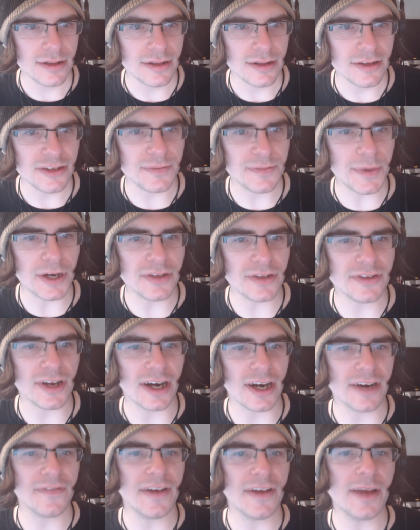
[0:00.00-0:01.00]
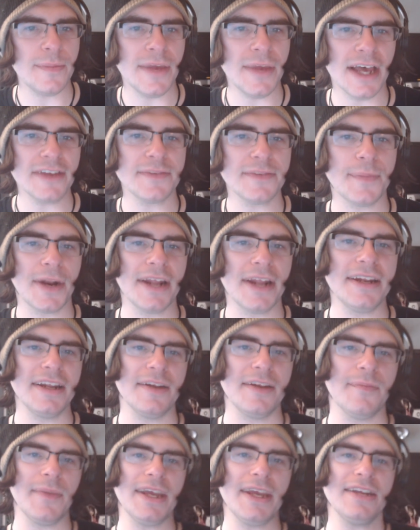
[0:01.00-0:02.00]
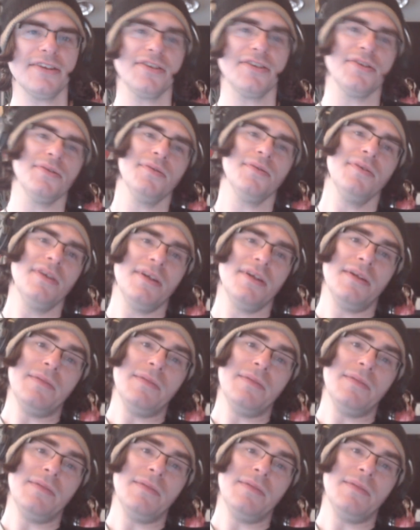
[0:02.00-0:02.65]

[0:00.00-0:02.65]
Spirit Soccer Fam, yes, but I didn't mean to.